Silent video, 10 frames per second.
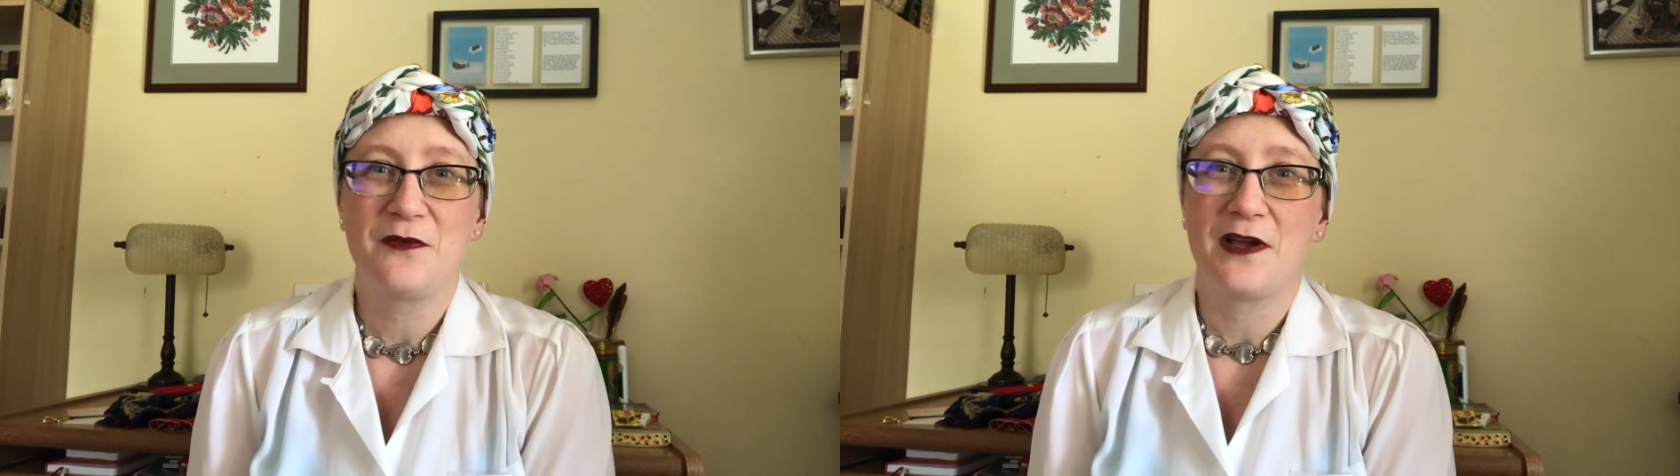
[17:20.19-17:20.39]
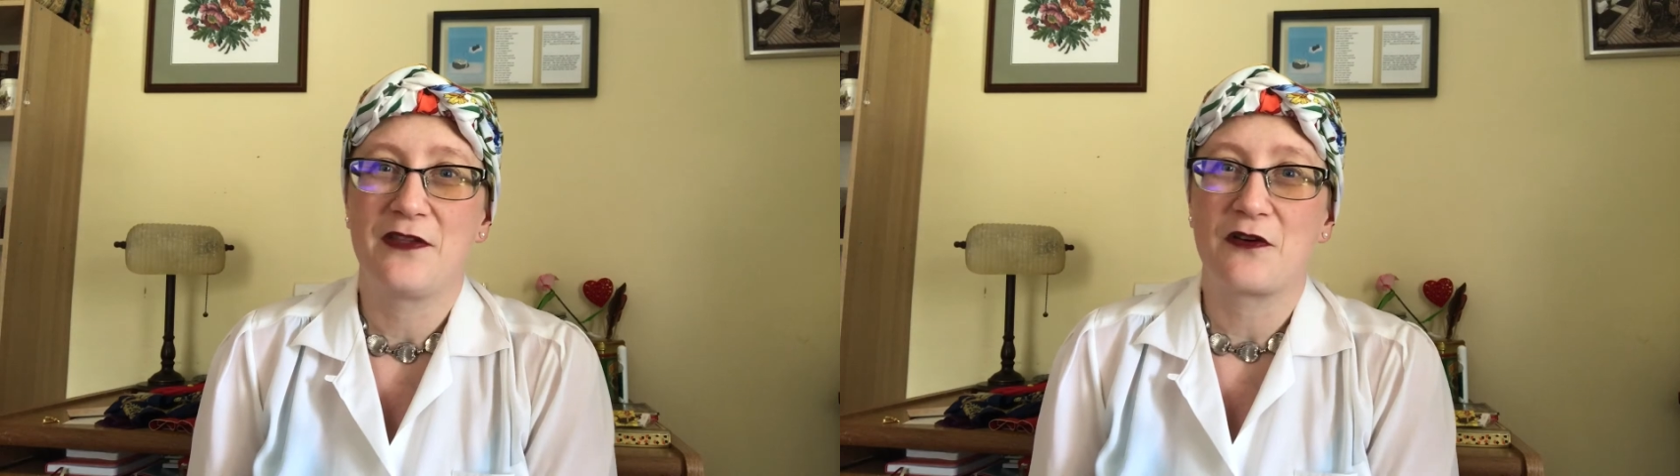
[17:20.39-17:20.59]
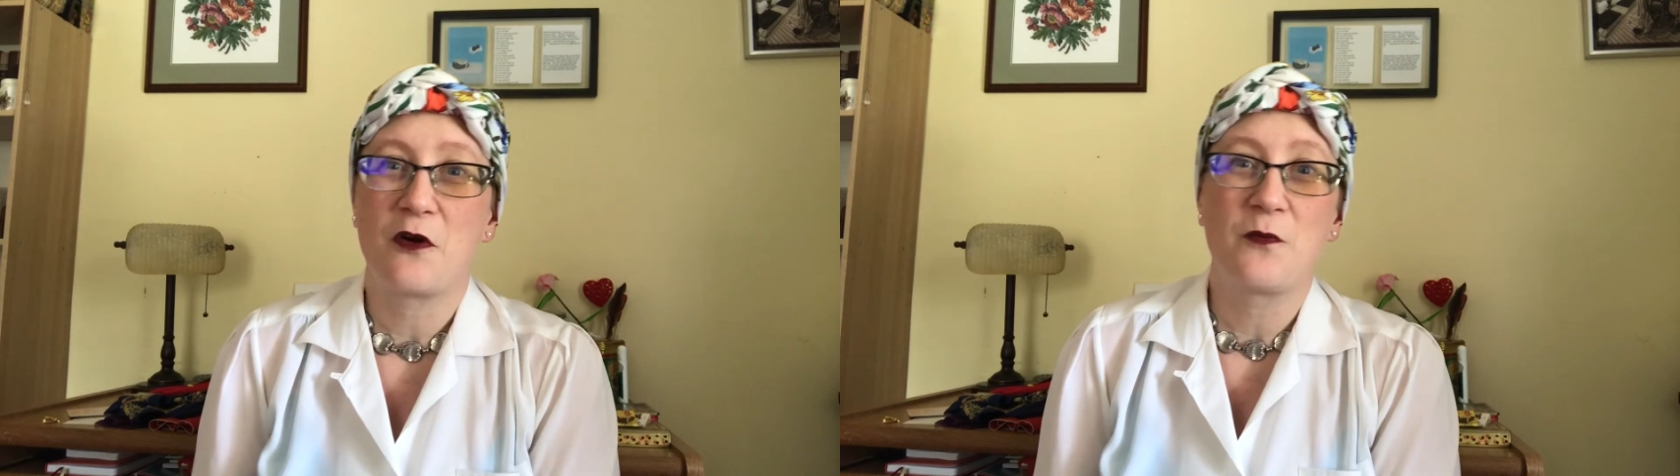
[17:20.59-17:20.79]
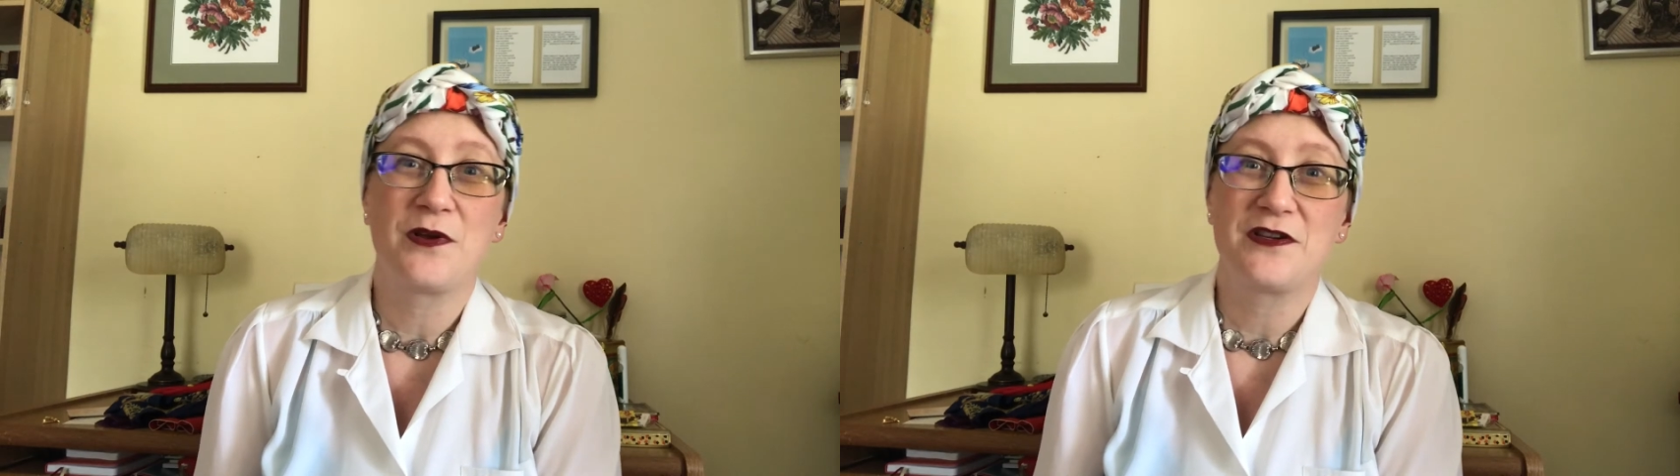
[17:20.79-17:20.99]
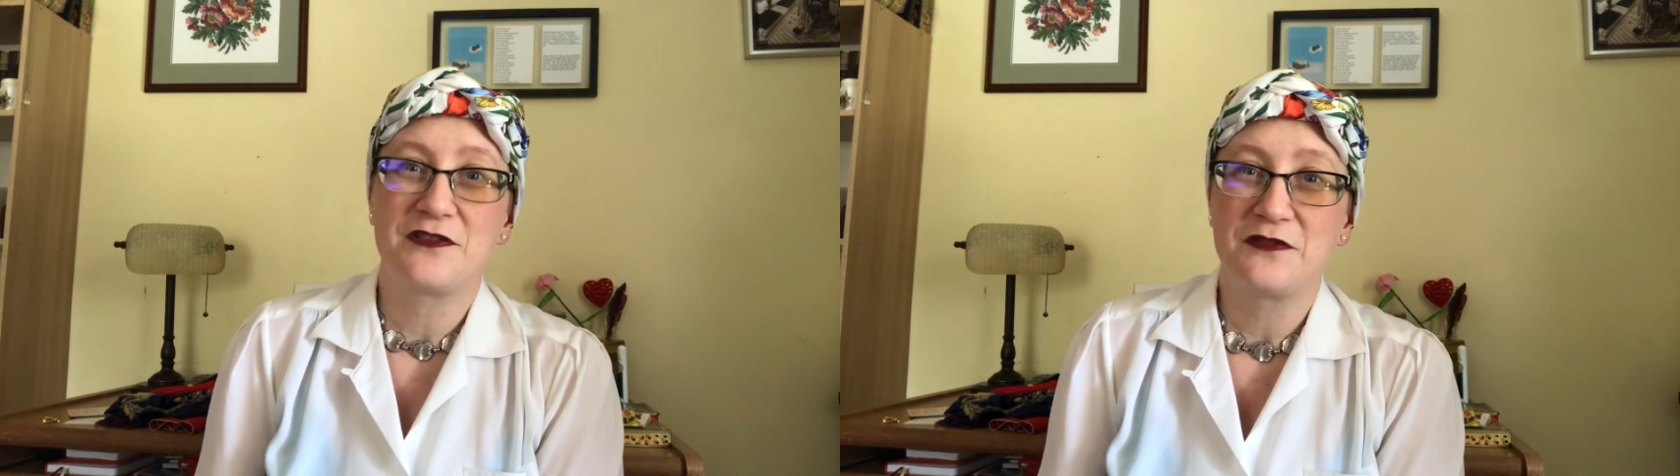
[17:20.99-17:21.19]
and they're
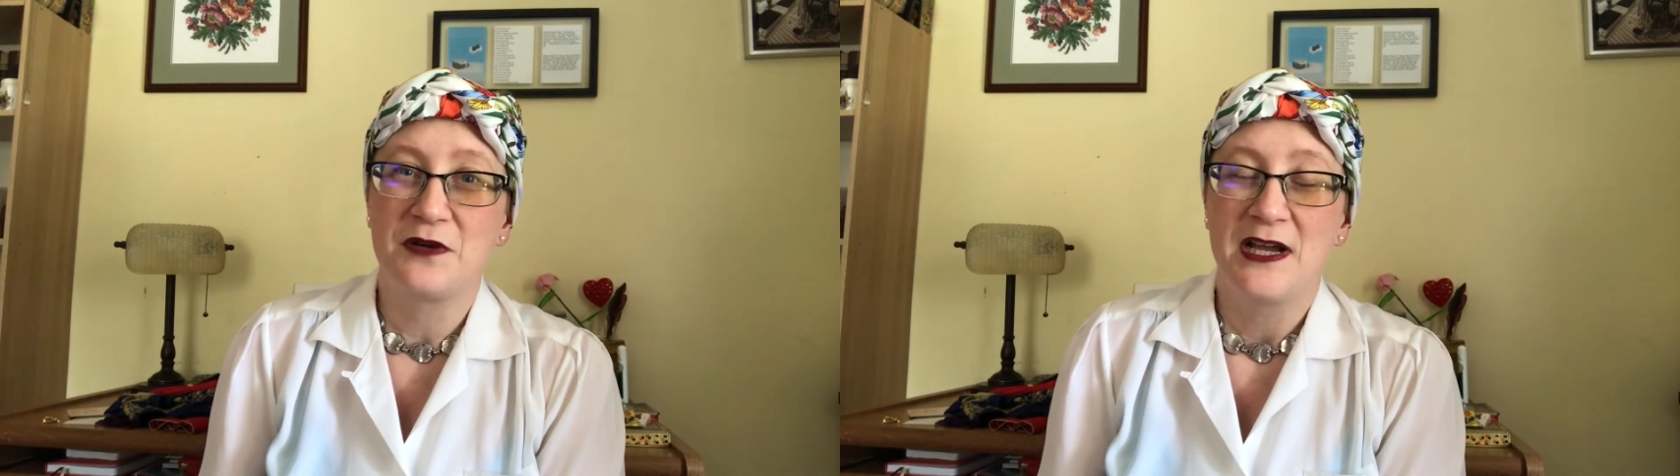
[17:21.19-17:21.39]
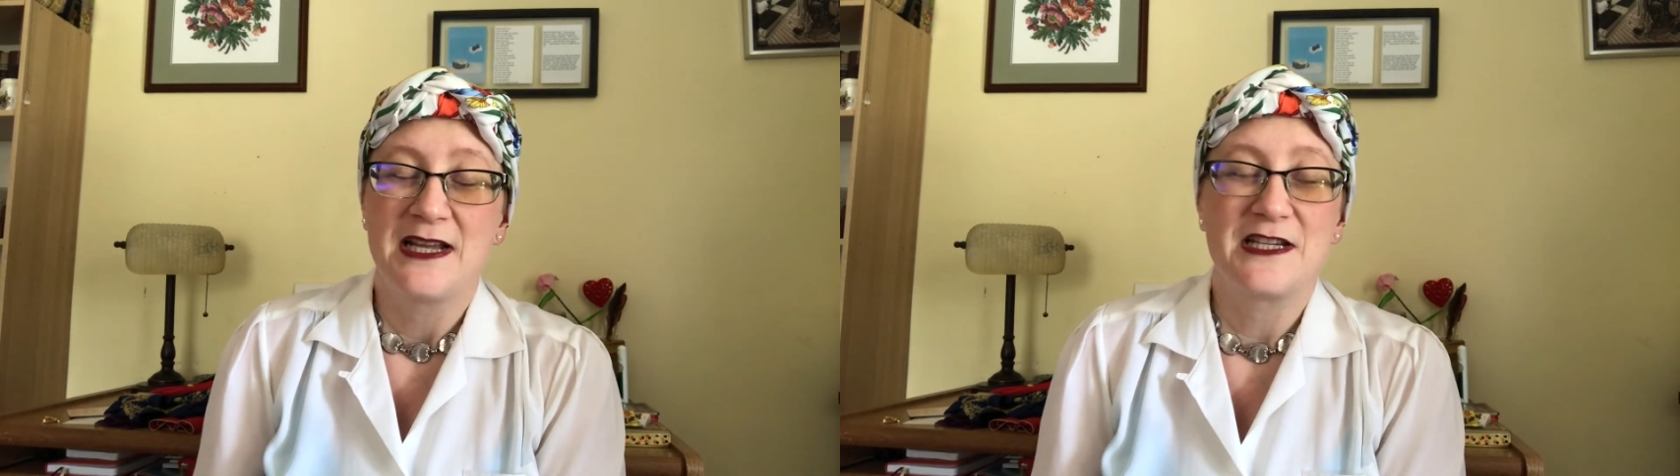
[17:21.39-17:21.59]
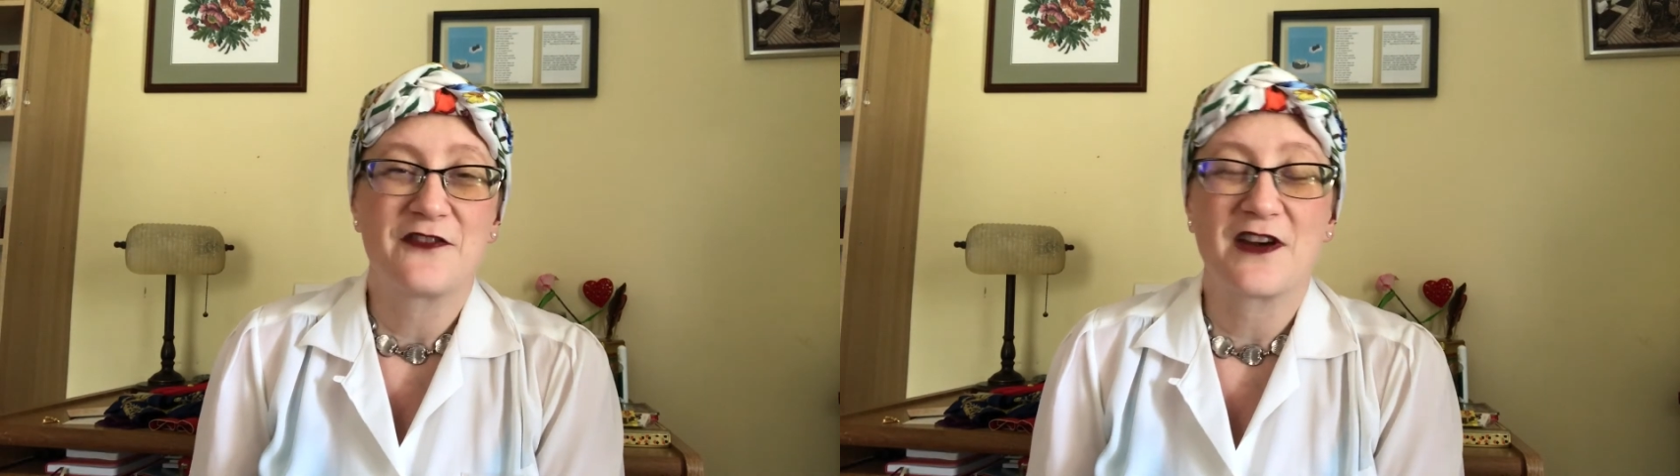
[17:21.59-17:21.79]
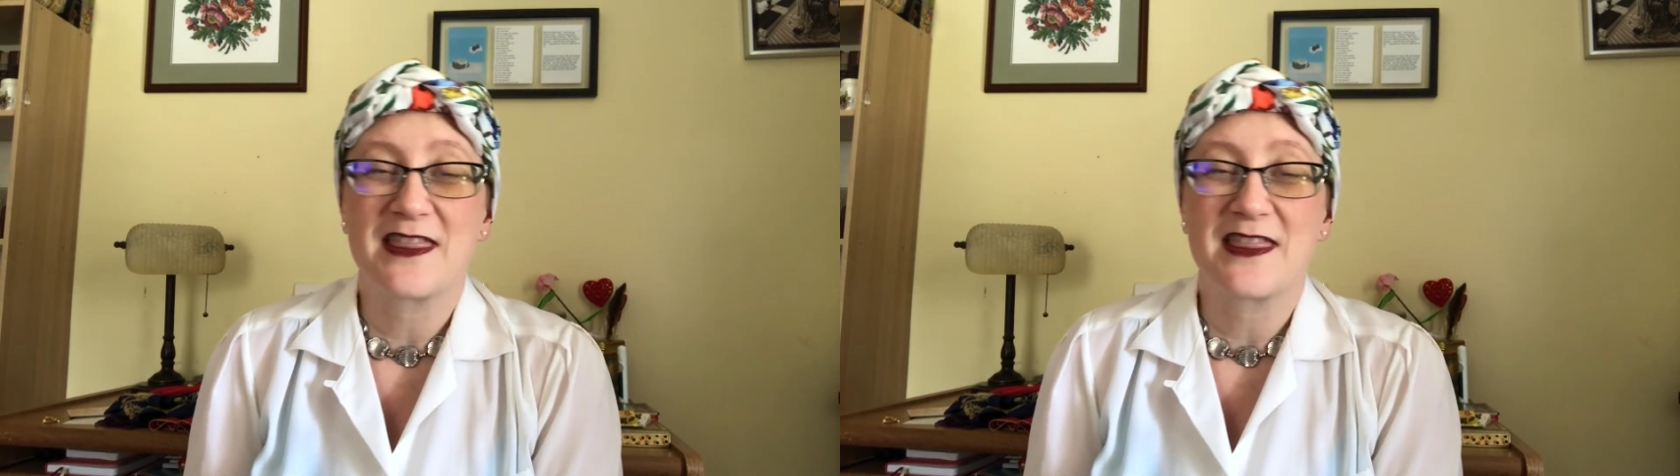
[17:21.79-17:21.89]
open to different